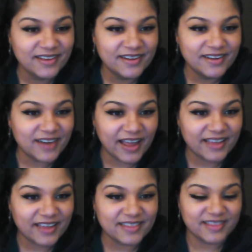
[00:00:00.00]

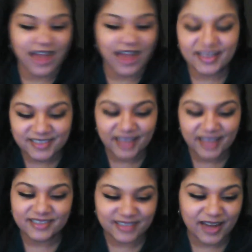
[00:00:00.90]
like
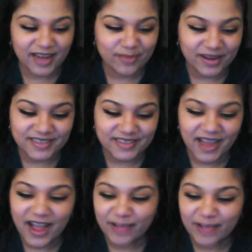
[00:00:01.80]
that amount of
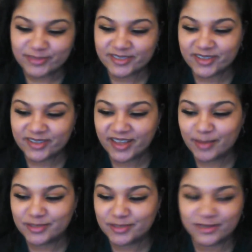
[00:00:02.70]
time just looking up
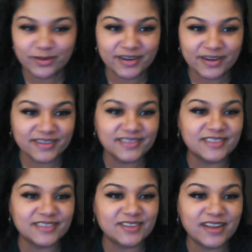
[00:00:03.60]
tutorials and
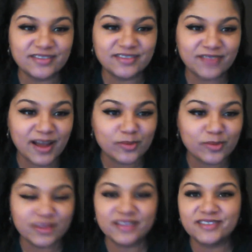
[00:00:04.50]
trying to find
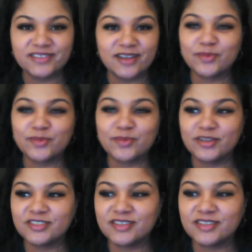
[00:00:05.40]
within the software
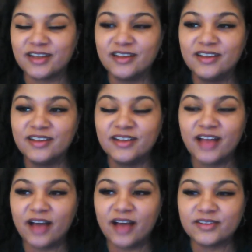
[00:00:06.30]
just to
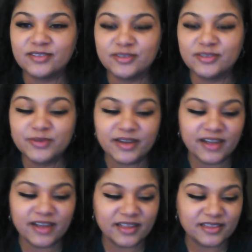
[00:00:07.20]
how to do it.
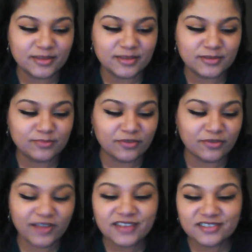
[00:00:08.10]
And the
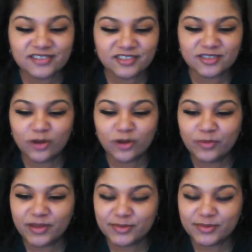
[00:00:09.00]
professor, she told me it
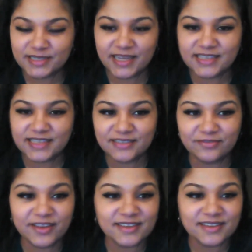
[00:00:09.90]
was an easy
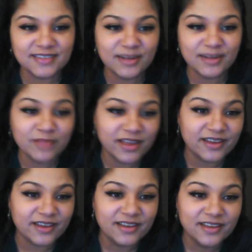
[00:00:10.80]
fix, and I'm like,
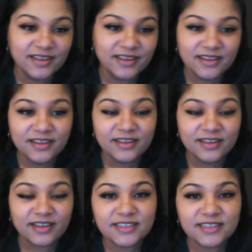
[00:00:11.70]

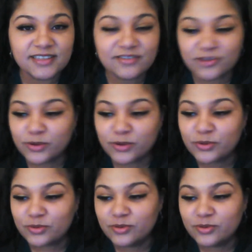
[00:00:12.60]
easy for who?